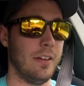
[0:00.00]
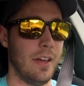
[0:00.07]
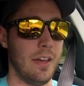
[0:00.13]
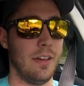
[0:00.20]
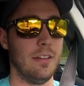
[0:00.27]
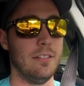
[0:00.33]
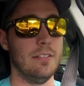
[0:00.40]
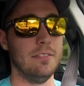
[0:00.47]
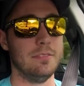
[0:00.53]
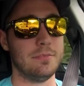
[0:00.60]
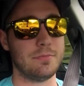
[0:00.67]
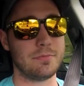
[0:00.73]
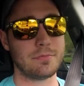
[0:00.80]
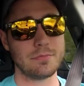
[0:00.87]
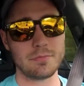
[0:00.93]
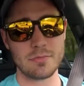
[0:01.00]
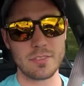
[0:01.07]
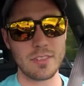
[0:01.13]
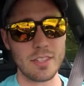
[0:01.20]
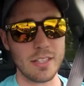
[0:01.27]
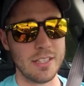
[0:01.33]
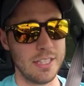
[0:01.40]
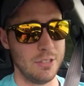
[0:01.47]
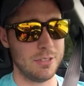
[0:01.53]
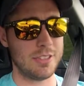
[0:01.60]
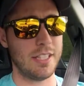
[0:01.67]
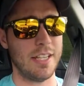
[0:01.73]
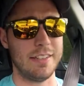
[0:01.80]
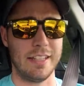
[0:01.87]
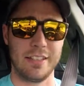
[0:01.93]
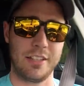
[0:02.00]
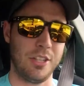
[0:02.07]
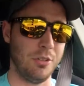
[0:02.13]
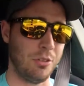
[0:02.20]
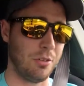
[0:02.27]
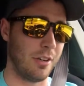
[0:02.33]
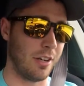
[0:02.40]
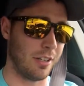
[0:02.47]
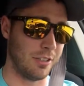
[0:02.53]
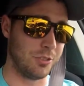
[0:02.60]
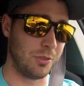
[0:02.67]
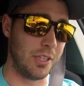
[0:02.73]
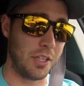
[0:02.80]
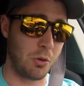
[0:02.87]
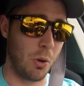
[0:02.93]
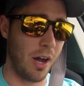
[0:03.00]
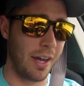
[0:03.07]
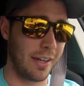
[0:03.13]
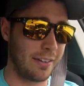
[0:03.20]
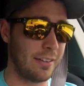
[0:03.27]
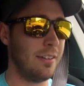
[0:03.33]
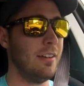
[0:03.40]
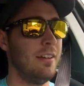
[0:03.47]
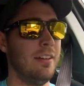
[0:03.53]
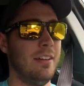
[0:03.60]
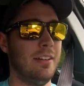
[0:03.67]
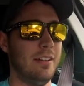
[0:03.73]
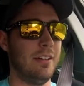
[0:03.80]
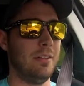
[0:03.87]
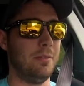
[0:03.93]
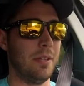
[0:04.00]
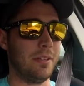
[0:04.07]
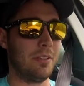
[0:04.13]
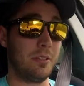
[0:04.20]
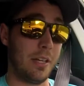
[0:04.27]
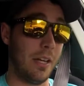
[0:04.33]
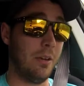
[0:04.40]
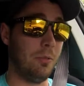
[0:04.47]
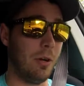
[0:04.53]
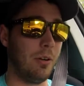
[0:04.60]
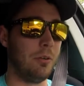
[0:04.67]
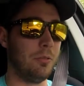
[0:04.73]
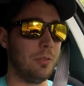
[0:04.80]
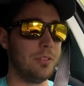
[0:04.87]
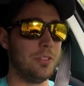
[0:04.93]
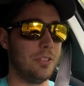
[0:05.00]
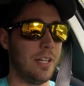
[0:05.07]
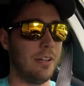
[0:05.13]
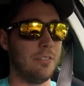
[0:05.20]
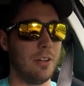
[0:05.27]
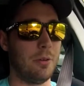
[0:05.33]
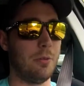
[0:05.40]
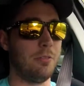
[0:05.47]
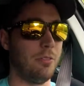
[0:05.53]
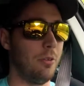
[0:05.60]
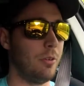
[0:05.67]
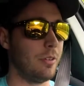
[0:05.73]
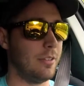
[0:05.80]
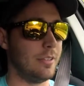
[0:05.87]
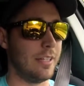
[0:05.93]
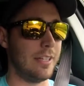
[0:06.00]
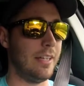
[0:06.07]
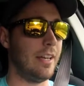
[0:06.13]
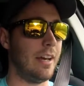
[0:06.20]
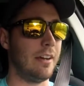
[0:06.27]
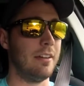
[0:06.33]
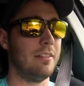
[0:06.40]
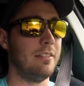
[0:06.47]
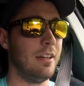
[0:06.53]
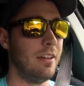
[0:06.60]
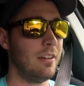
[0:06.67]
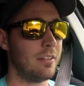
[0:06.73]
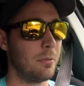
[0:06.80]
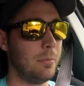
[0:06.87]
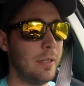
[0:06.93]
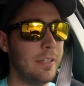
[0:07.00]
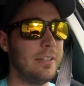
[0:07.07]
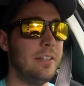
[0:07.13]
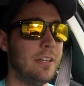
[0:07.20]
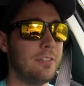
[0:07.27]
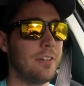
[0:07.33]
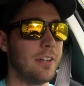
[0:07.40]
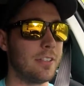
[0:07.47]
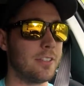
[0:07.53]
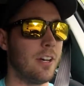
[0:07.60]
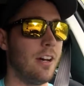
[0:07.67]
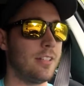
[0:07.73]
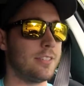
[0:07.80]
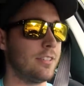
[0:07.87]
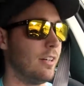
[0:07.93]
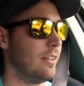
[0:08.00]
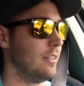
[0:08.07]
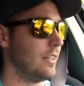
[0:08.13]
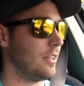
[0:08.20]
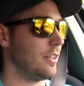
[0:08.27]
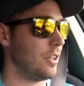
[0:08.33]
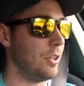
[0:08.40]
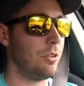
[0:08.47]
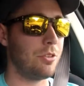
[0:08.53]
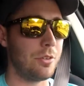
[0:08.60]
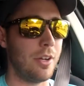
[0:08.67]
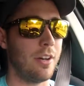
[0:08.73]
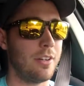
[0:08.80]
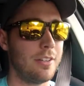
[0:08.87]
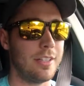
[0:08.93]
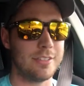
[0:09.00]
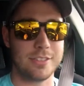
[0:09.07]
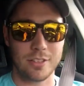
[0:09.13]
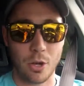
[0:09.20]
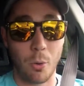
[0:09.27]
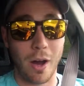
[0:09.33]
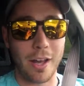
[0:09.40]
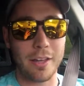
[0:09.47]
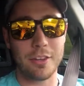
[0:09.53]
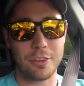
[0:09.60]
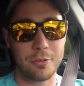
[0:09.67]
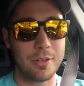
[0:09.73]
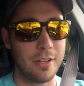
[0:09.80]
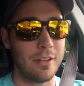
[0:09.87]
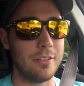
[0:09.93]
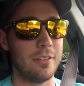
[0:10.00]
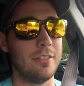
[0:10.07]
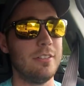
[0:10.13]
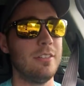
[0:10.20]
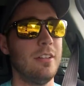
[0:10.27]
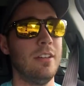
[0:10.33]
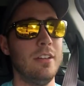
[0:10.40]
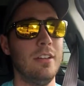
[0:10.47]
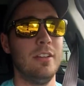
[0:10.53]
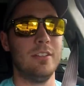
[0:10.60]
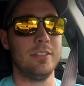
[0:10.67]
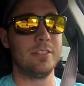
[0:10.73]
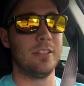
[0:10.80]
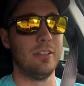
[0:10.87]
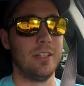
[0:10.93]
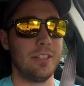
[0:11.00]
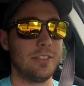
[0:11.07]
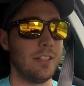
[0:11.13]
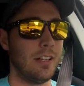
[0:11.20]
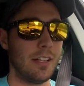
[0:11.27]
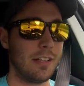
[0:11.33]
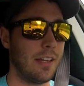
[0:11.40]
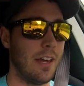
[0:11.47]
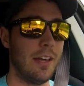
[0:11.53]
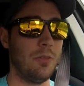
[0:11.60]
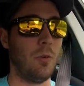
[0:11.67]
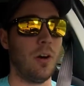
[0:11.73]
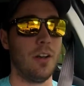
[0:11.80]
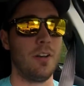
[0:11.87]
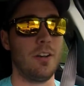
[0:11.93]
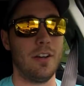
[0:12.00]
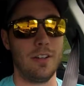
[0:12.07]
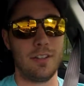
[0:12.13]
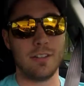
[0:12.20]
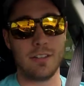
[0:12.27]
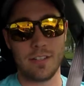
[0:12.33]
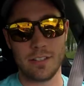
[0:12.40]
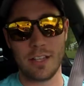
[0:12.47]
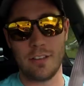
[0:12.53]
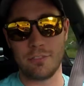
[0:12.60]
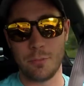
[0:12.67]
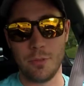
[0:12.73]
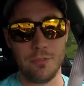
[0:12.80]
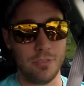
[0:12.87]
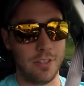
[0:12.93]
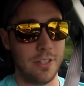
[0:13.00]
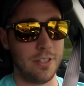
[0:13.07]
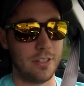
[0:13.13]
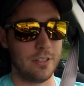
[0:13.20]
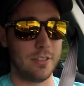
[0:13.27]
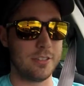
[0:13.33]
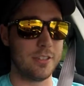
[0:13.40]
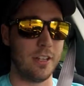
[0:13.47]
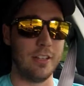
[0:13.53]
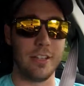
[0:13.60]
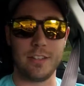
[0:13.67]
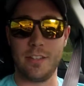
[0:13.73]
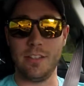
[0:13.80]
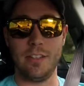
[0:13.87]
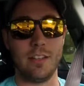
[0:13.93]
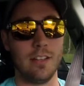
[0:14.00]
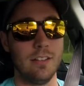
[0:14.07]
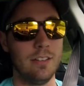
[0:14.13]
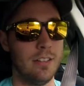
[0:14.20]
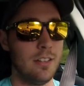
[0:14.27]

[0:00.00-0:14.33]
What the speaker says: and he was saying that the Q300 is really quiet. And I'm like, okay, well, what did you have on before? And like, he had a completely different exhaust on it. Like the Q300, it's the quiet 300. So like, it's not like the N1 or anything like that from NVIDIA, or it's not like the